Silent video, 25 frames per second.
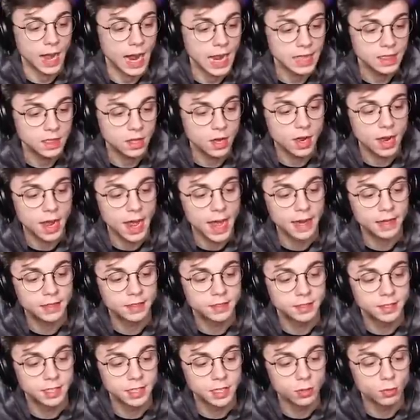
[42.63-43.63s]
I thought
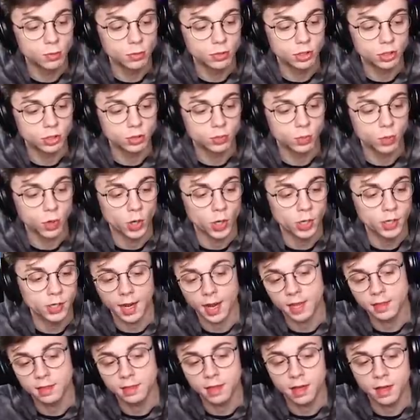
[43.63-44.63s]
XD would just work.
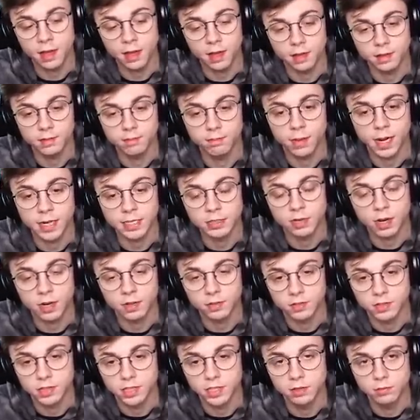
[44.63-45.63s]
I thought Minecraft
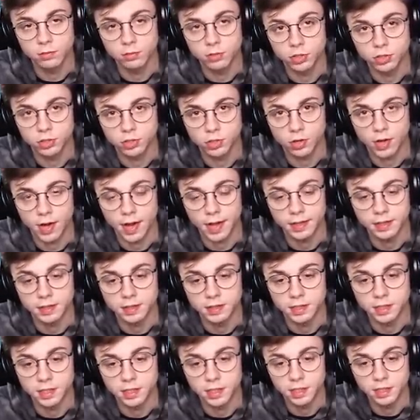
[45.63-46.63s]
Steve would just start
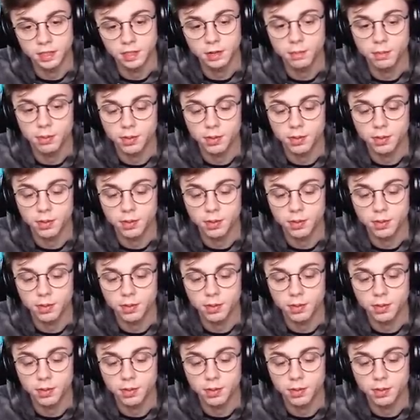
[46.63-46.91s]
XDing,